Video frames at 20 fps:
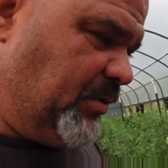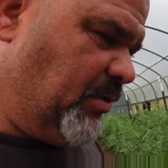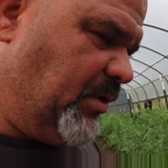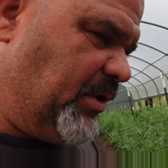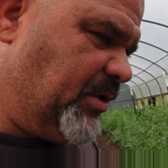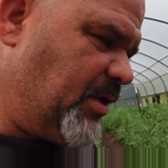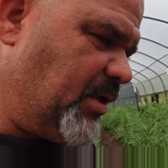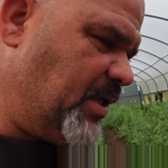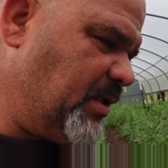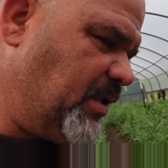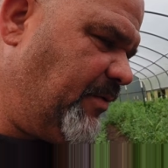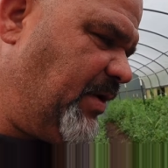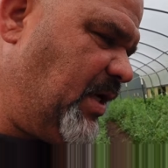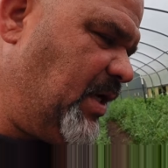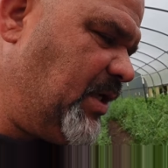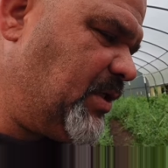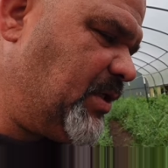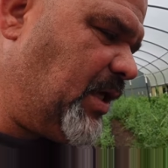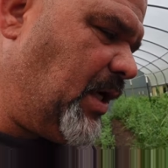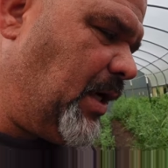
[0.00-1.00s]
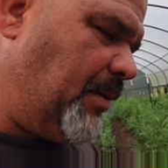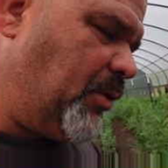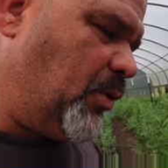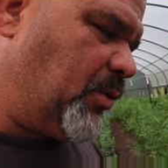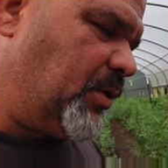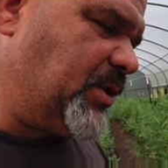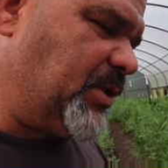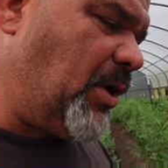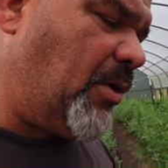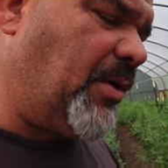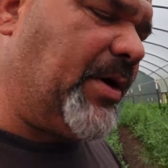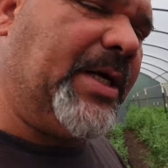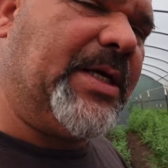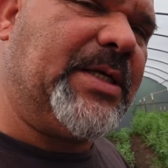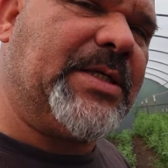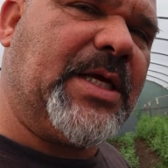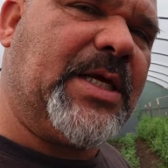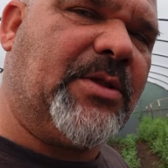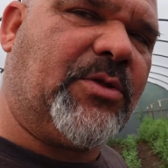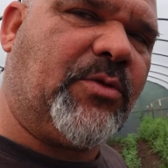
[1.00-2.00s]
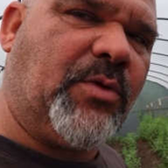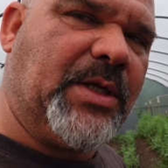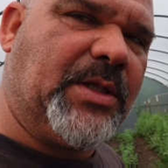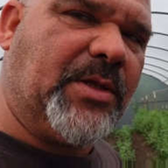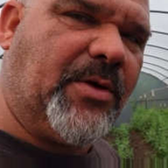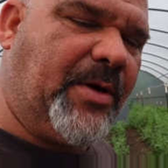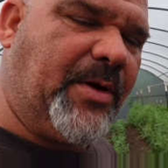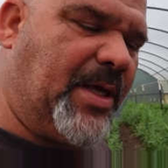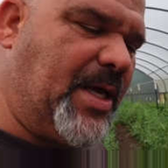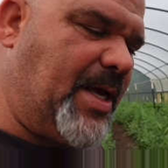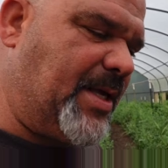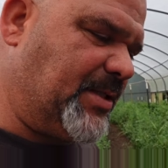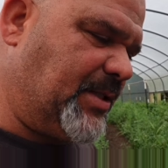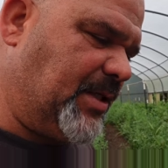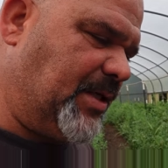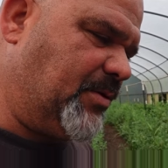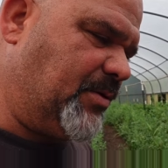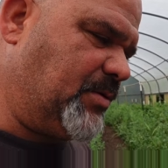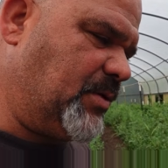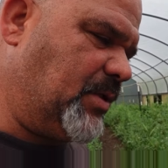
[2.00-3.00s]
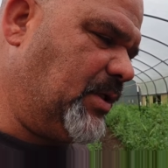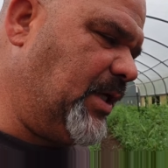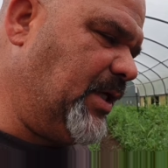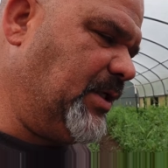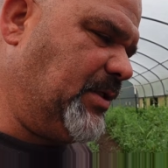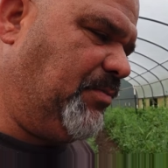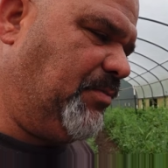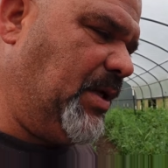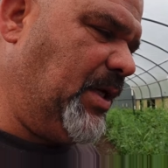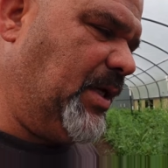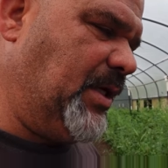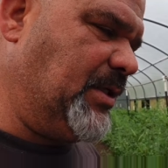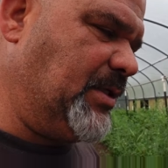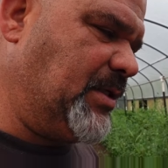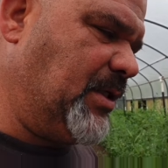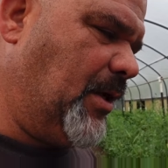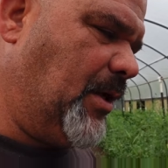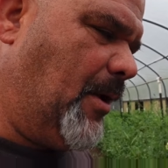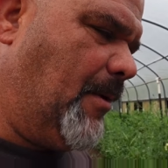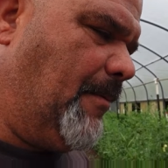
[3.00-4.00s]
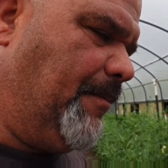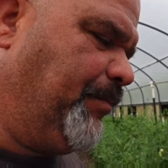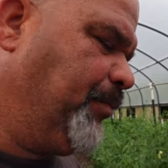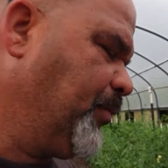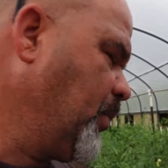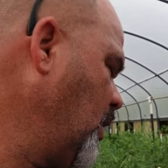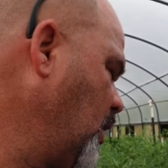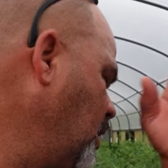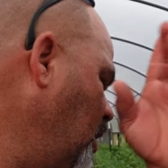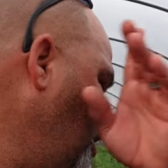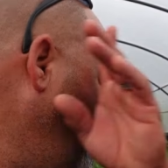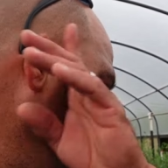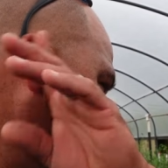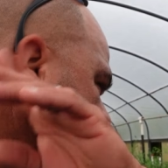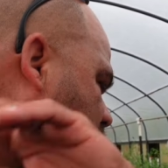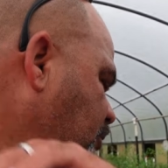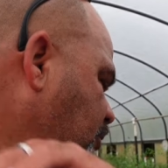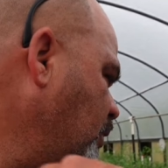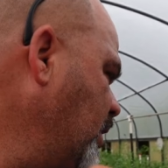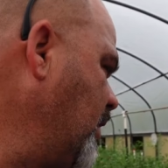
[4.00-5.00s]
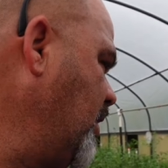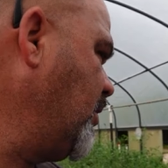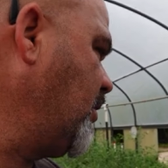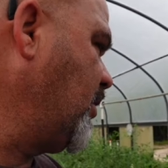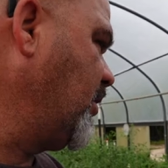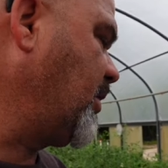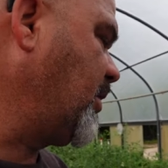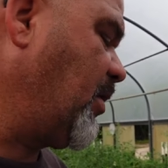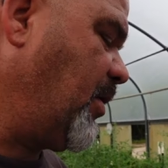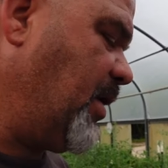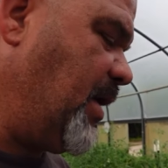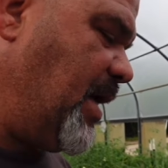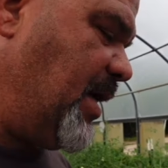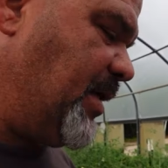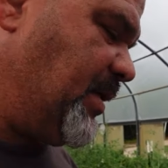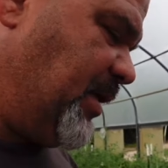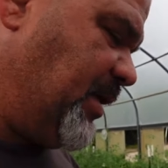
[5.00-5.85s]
three trays of each. And I'm gonna start these in three thirty-eight cells. This means, you know, we got three hundred thirty-eight